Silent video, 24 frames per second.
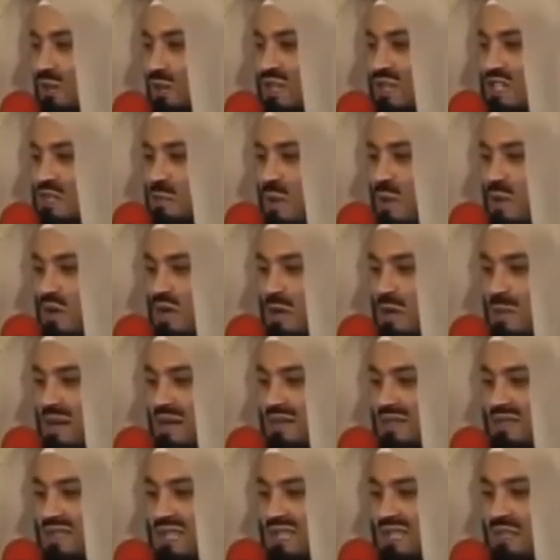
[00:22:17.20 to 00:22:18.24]
know, we spoke
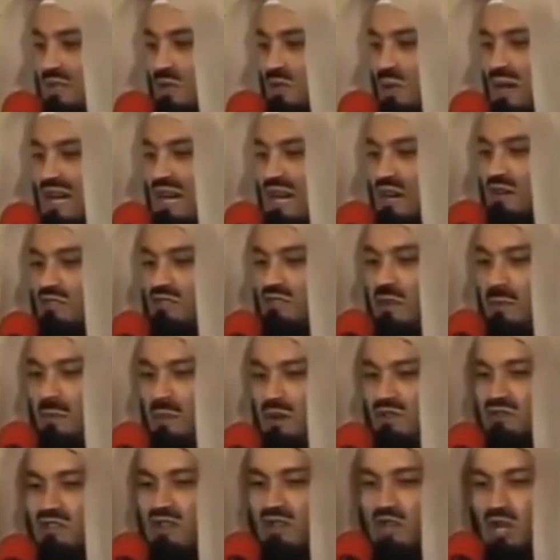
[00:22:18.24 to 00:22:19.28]
about the dua of the
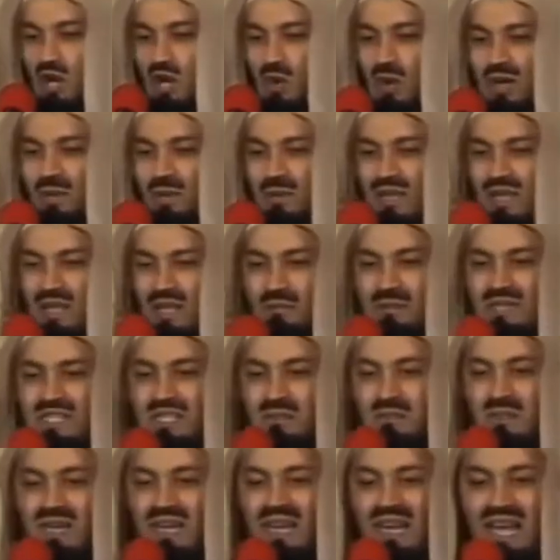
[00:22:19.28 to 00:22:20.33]
Prophet Noah,
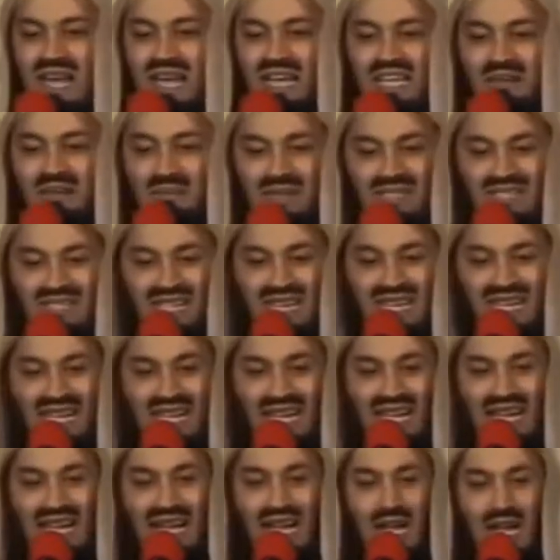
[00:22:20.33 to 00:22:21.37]
Bismillahi
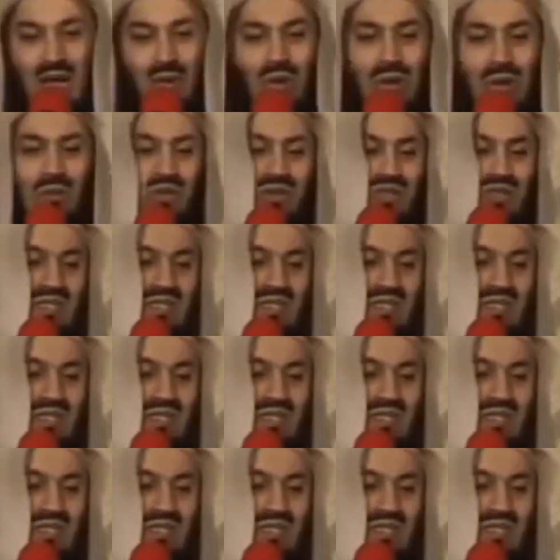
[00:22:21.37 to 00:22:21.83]
majreha wa